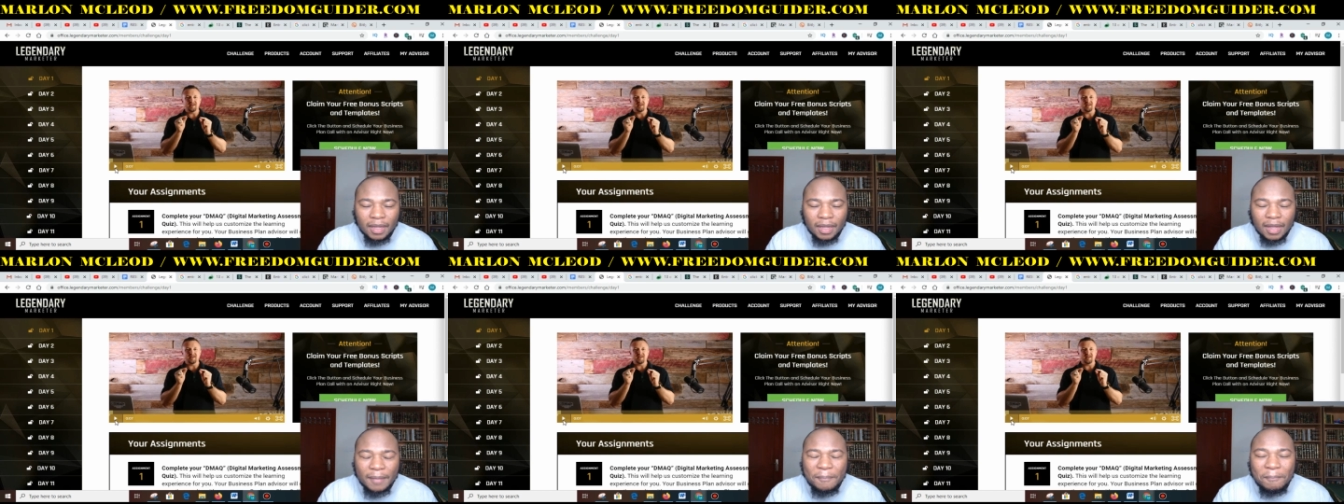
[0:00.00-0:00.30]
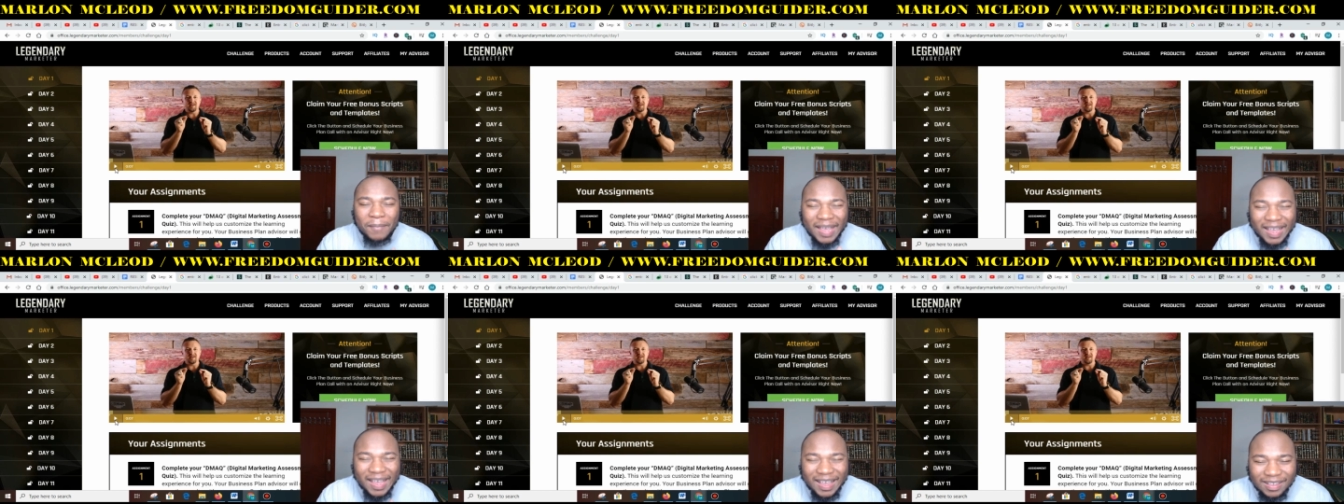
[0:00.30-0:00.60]

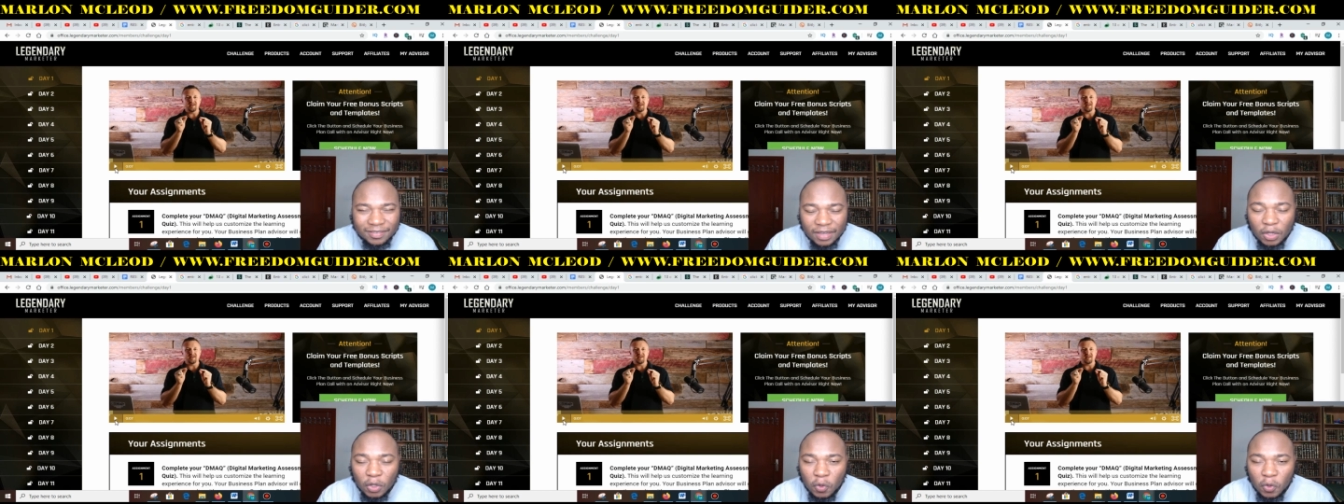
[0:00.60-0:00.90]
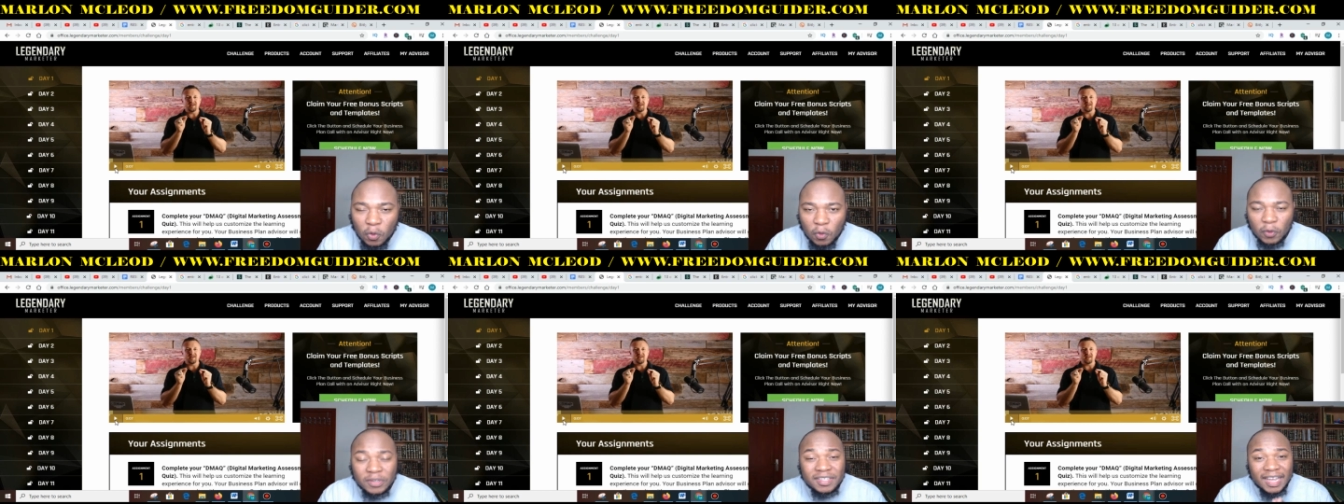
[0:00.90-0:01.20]
amazing
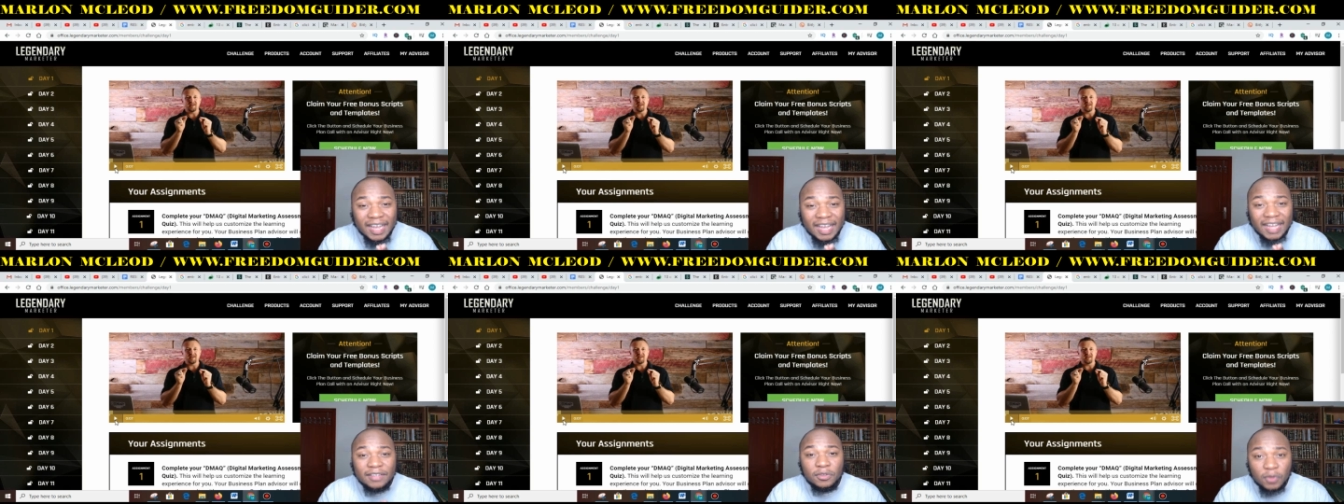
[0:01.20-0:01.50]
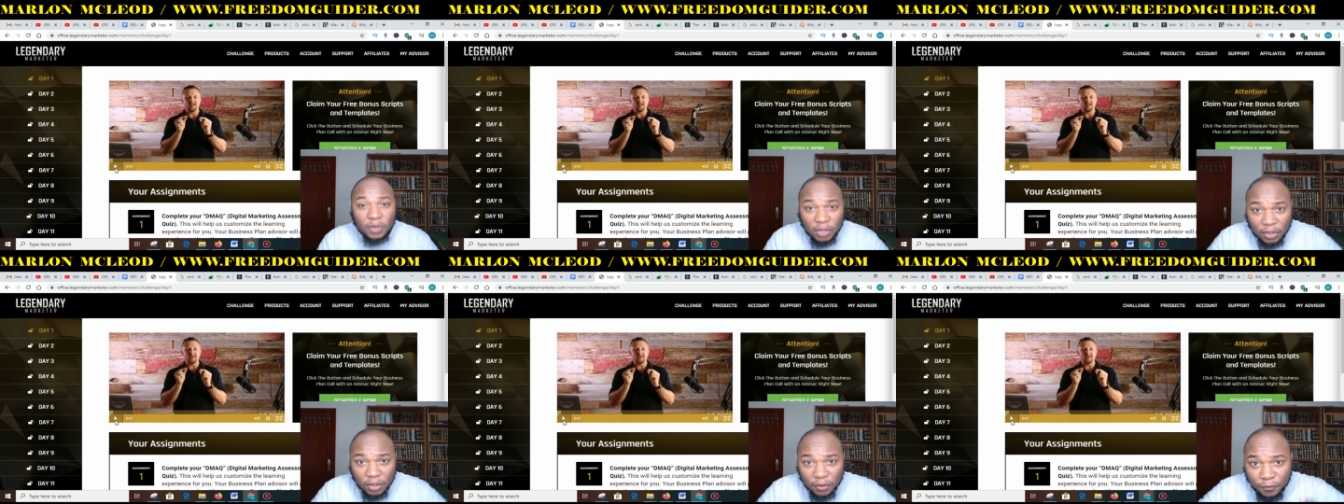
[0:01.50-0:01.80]
course has
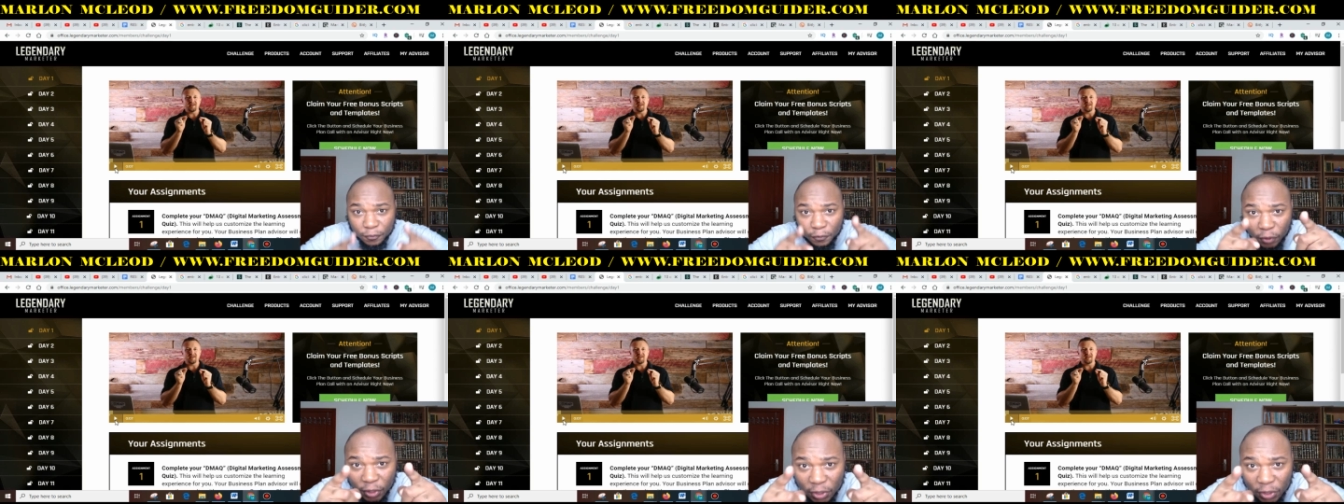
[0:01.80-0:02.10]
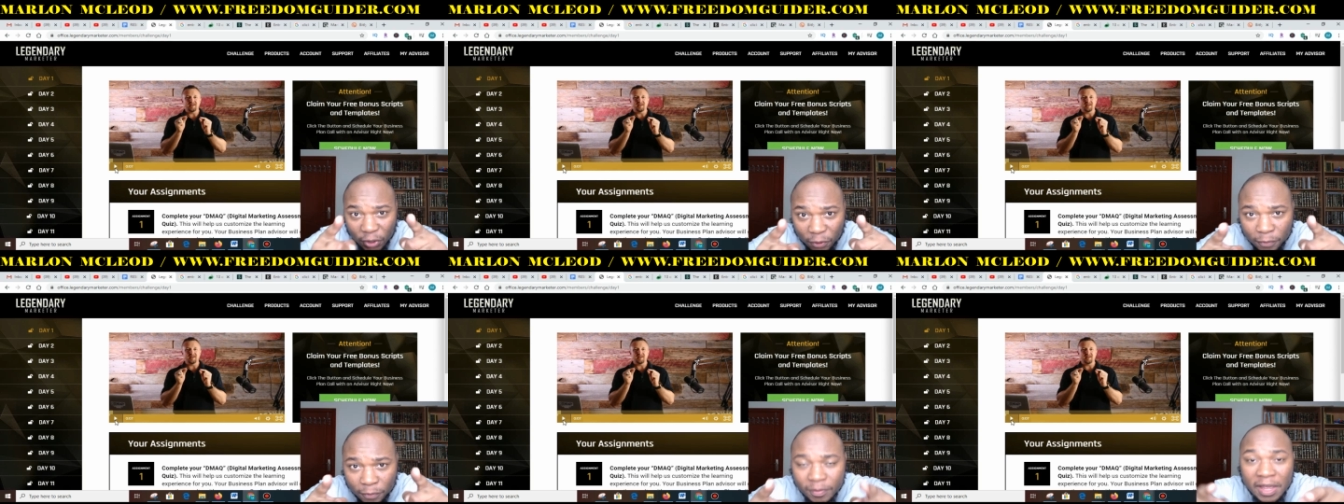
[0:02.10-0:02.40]
to give for
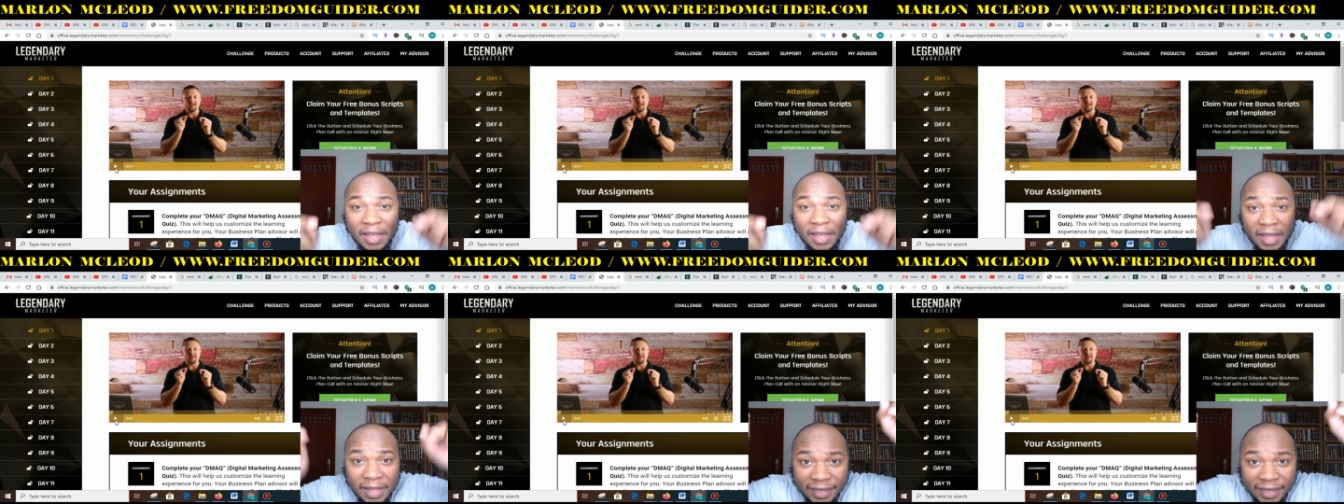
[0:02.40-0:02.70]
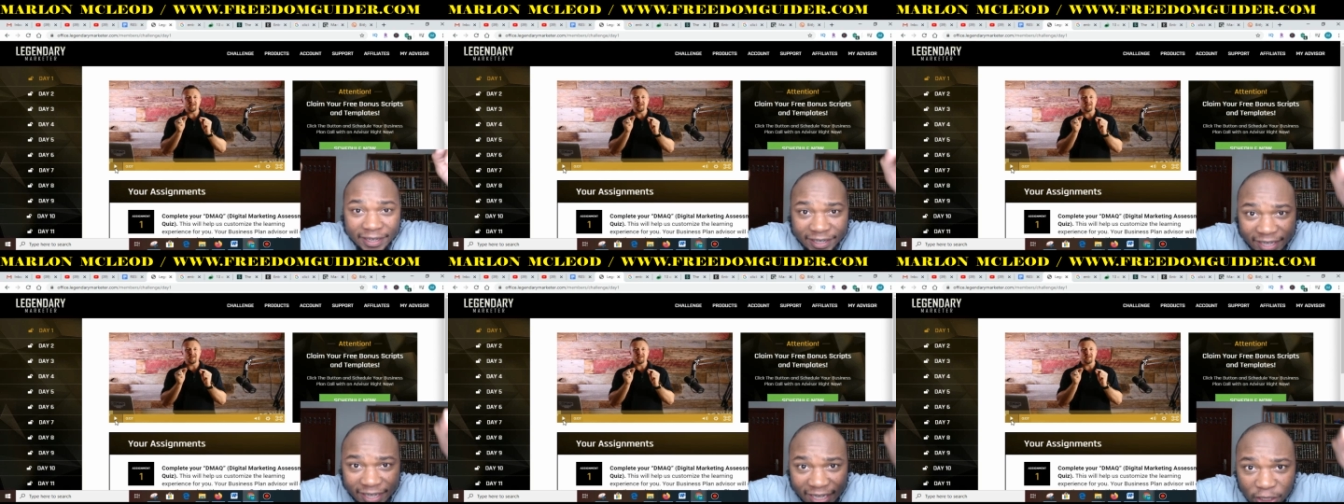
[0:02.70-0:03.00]
you.
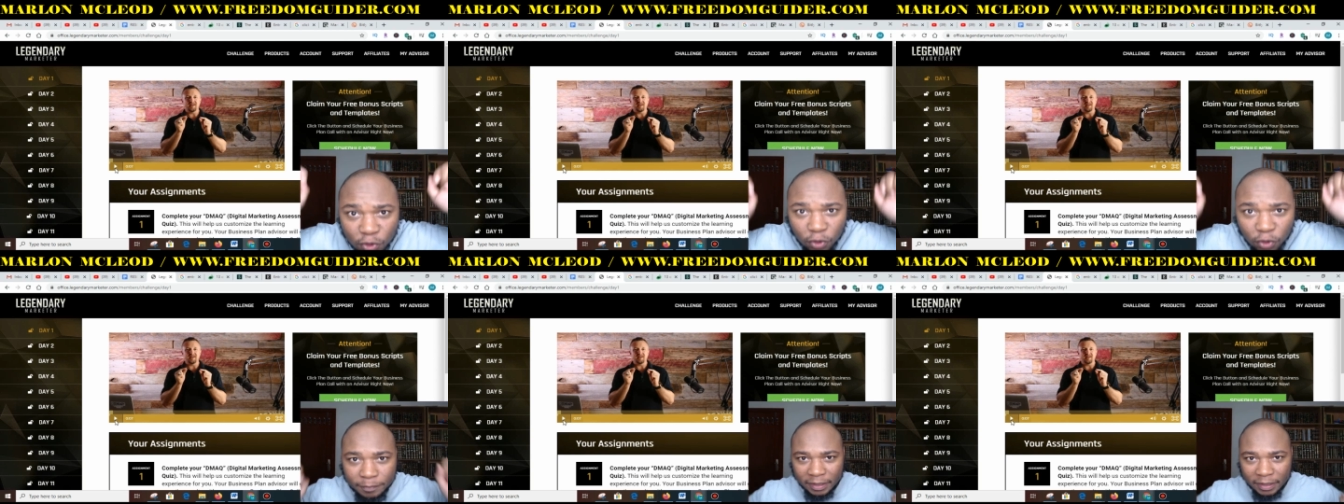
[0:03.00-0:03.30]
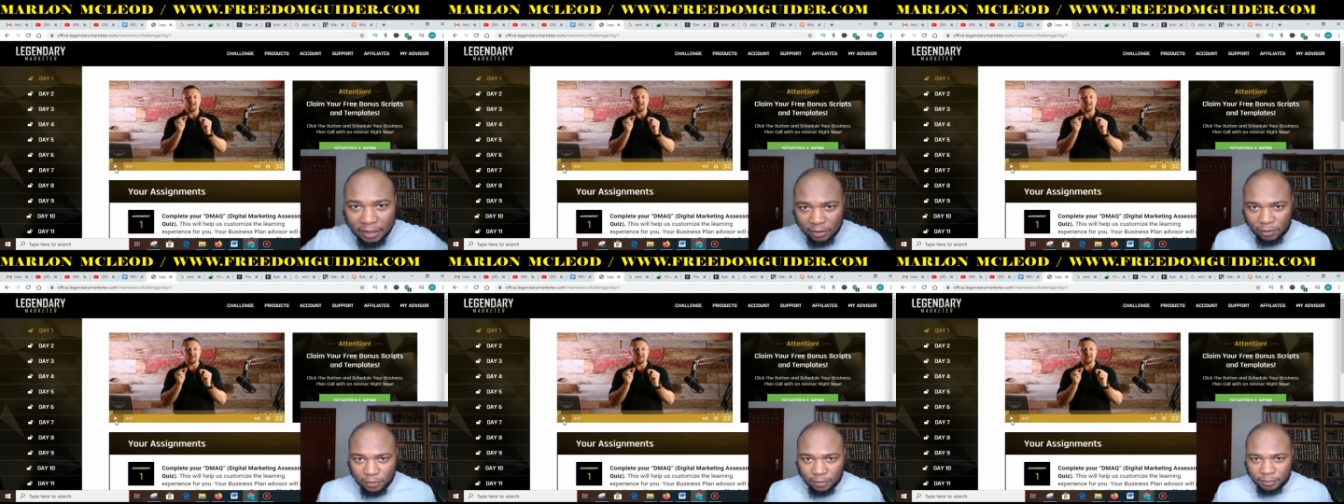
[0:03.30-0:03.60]
Links are
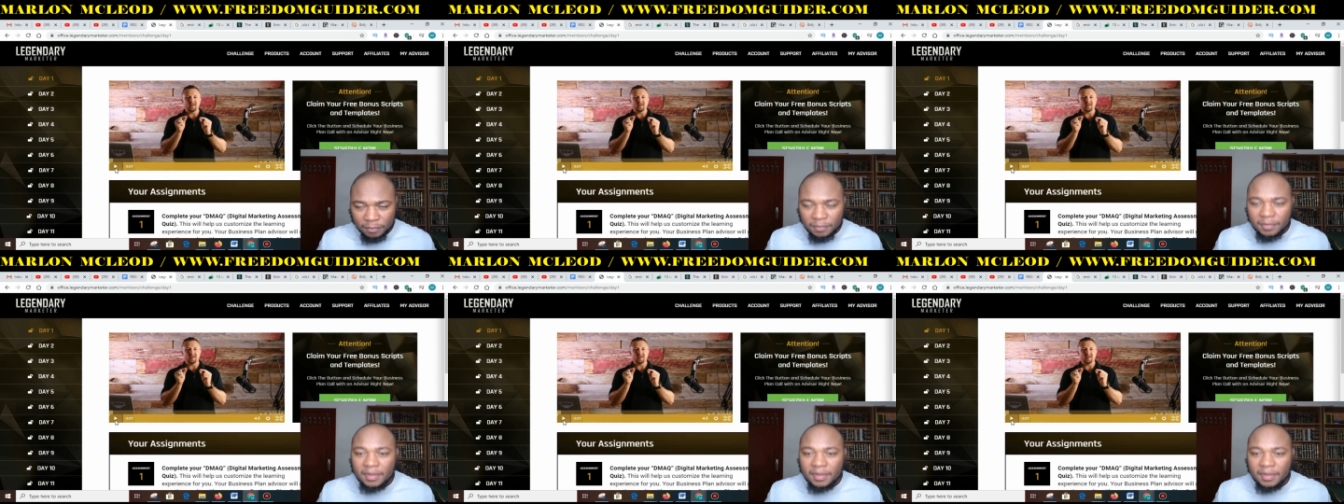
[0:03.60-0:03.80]
below.